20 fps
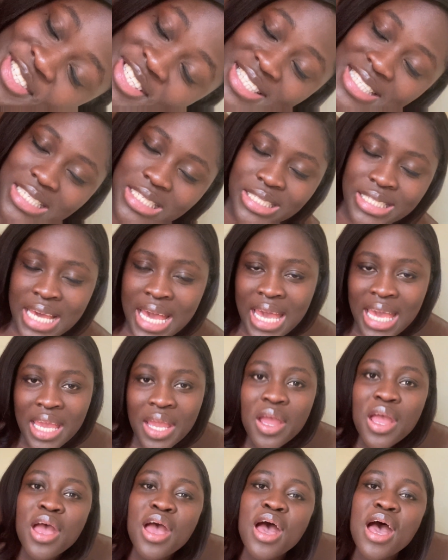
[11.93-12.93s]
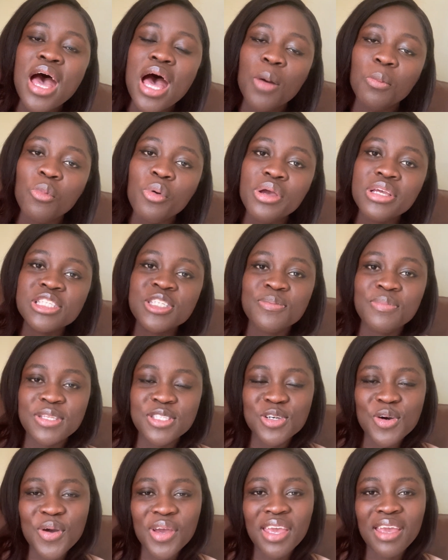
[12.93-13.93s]
today I'm going to be
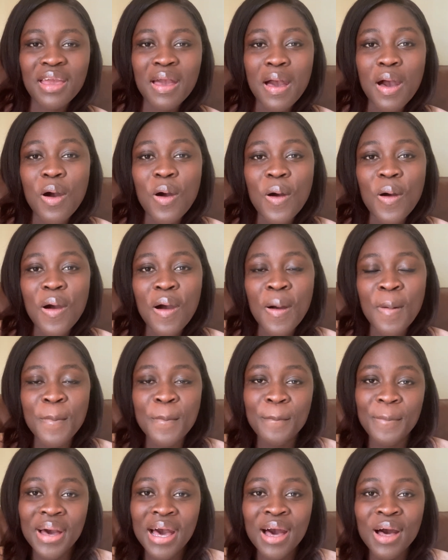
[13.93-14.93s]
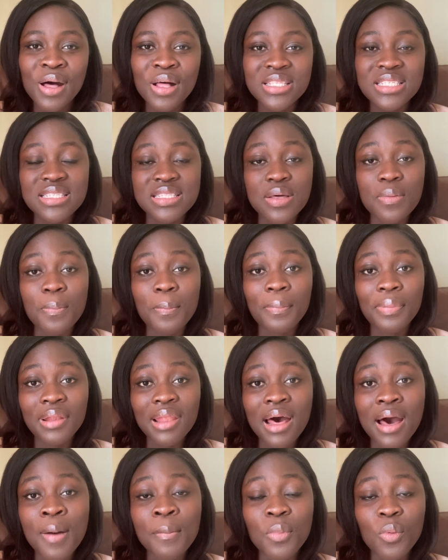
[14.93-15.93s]
talking about the
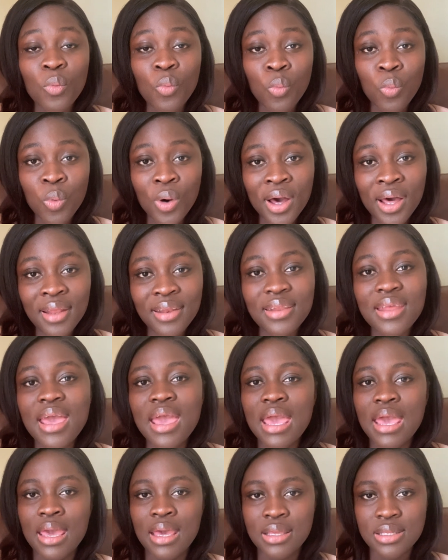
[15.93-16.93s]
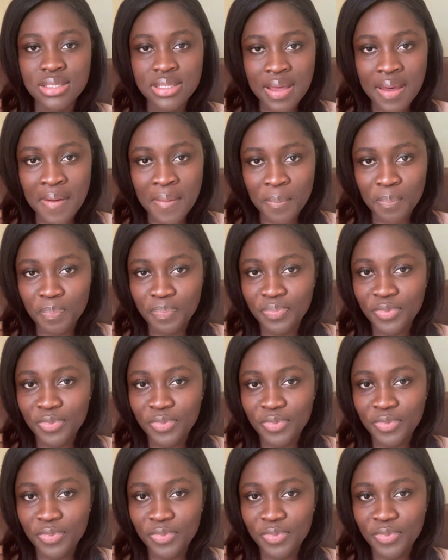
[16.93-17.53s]
PLAB 1 exam.